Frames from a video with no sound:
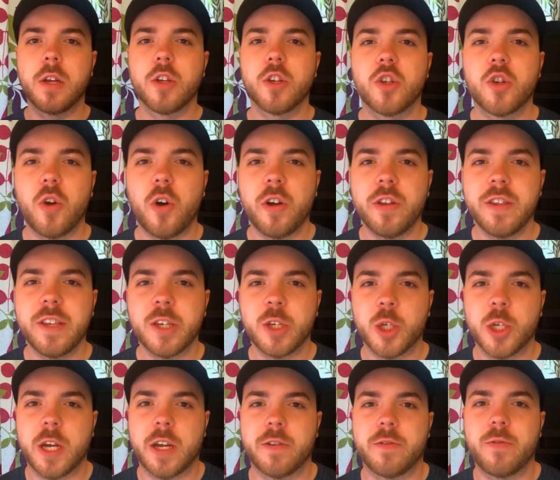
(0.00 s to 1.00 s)
So on this
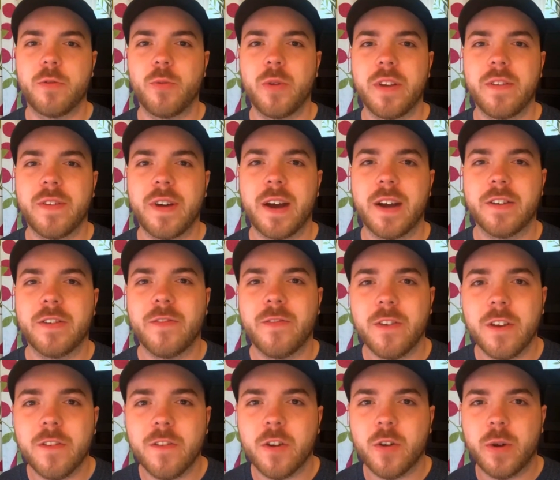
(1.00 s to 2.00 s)
channel, we've had a
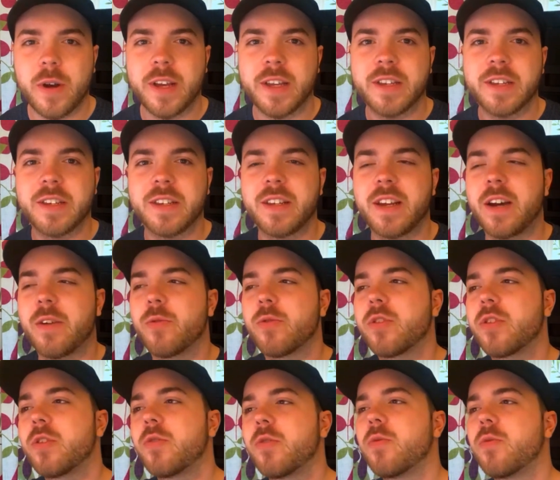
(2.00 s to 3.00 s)
few requests now
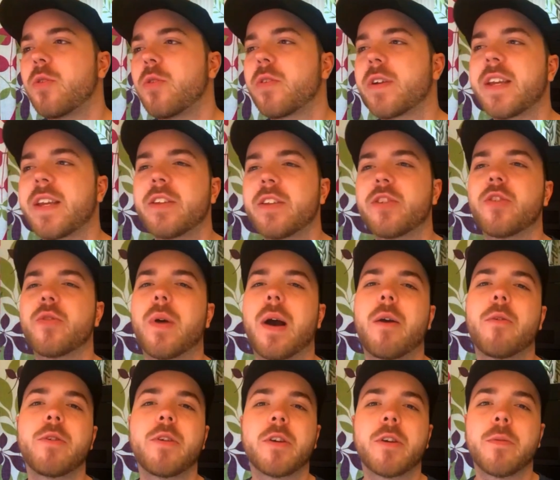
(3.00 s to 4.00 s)
to look into
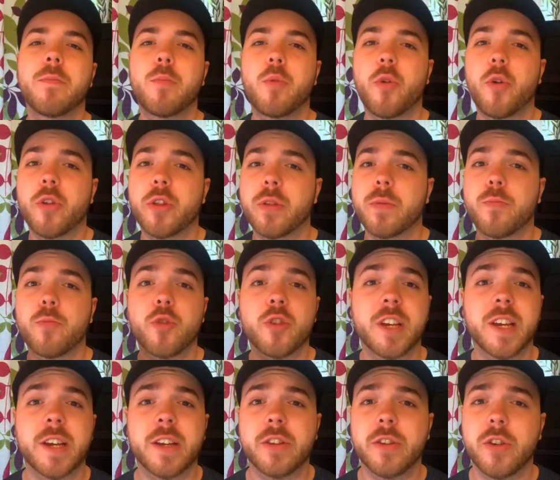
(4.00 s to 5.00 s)
how you can both
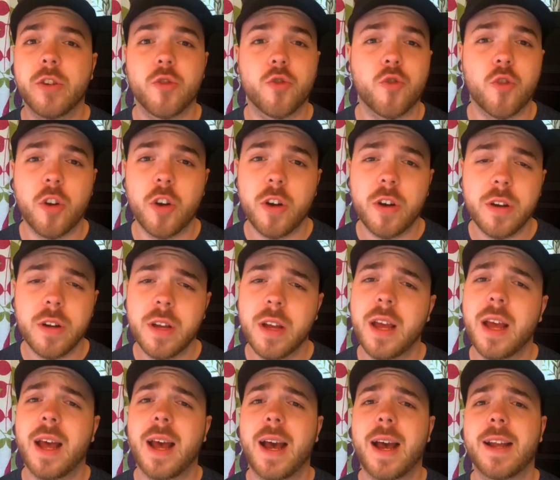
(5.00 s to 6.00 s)
predict a draw
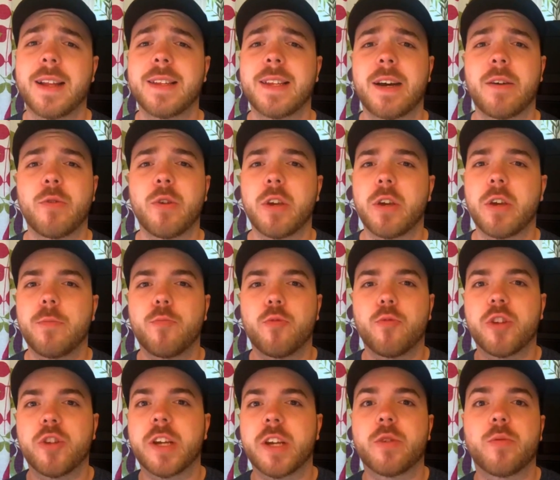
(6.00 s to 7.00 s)
and how you can
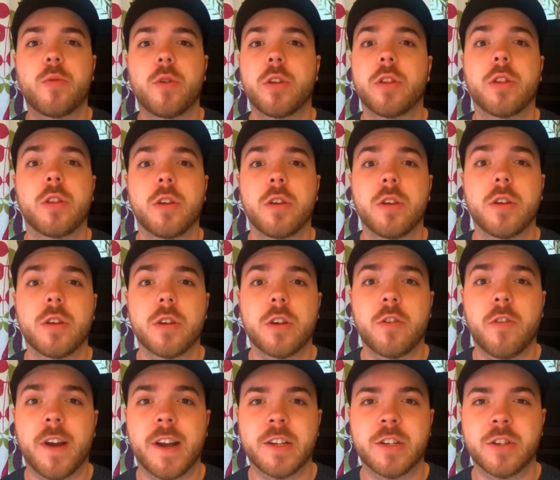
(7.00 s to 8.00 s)
predict what the
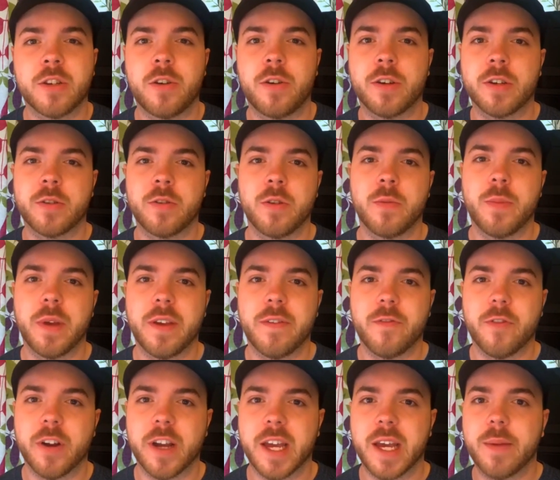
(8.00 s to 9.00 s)
correct score is going to be
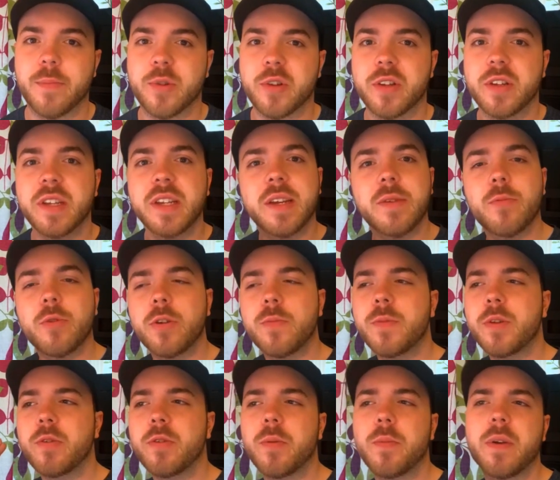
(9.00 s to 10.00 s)
for a game. So today we're going to
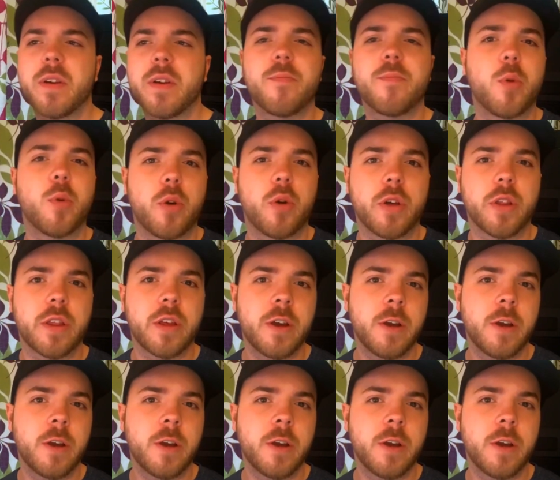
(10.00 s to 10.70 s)
be doing a bit of both.